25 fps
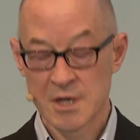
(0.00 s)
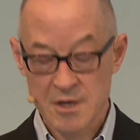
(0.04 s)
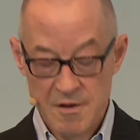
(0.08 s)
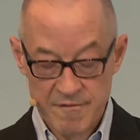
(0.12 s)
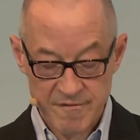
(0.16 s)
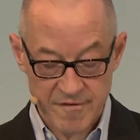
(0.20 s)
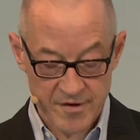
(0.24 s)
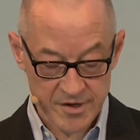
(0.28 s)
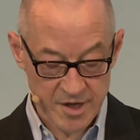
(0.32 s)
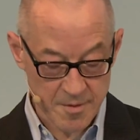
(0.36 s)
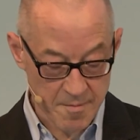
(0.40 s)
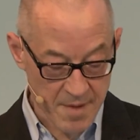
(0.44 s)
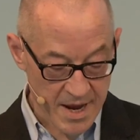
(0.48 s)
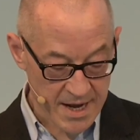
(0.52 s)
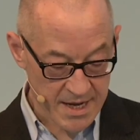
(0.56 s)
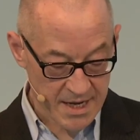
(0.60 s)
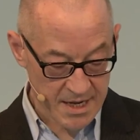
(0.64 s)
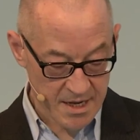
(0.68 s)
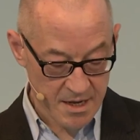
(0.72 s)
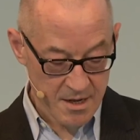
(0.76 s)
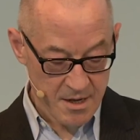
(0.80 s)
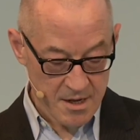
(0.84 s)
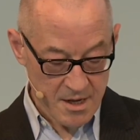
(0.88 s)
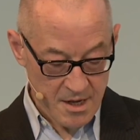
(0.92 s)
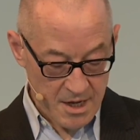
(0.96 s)
for the
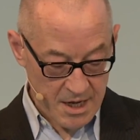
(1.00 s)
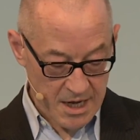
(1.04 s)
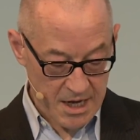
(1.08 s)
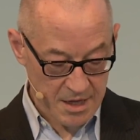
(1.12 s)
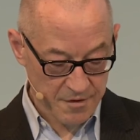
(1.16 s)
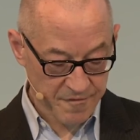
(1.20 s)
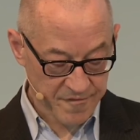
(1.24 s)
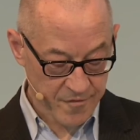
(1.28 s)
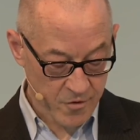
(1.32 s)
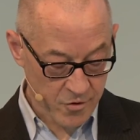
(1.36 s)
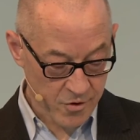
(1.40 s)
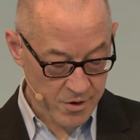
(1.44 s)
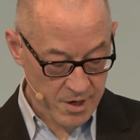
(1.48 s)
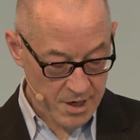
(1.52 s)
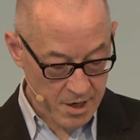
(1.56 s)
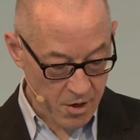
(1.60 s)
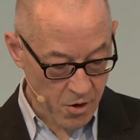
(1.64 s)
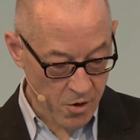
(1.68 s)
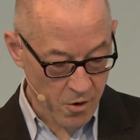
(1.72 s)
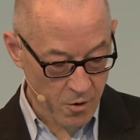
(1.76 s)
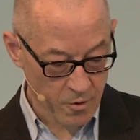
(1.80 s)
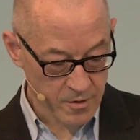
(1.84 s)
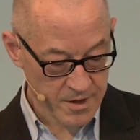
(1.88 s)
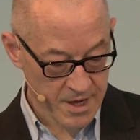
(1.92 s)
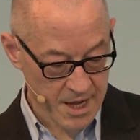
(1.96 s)
many and for a
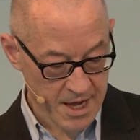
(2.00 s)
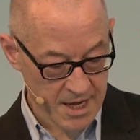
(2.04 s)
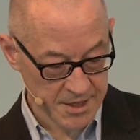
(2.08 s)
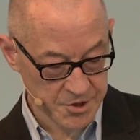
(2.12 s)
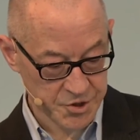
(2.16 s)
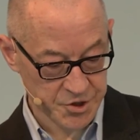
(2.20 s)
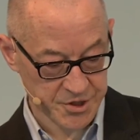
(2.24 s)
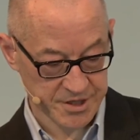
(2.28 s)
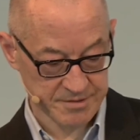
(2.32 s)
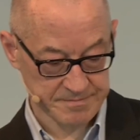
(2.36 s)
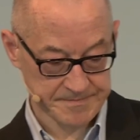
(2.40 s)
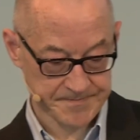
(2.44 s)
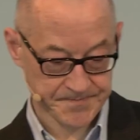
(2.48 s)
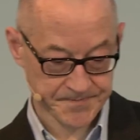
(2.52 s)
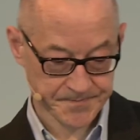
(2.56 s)
whole country.